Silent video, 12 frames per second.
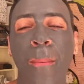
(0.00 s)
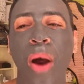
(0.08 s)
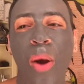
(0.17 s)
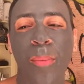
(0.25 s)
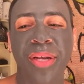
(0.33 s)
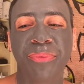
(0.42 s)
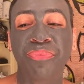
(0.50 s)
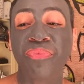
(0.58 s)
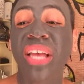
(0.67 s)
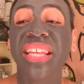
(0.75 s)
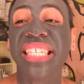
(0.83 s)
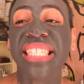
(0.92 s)

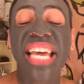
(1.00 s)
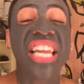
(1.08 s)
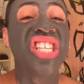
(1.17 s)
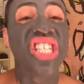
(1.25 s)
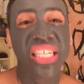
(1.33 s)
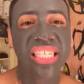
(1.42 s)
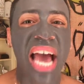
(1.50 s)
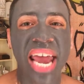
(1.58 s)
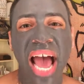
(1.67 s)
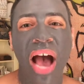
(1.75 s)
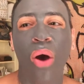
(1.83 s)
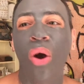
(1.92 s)
apartment, this tenant just got
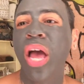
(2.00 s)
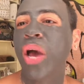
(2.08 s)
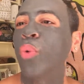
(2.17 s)
out.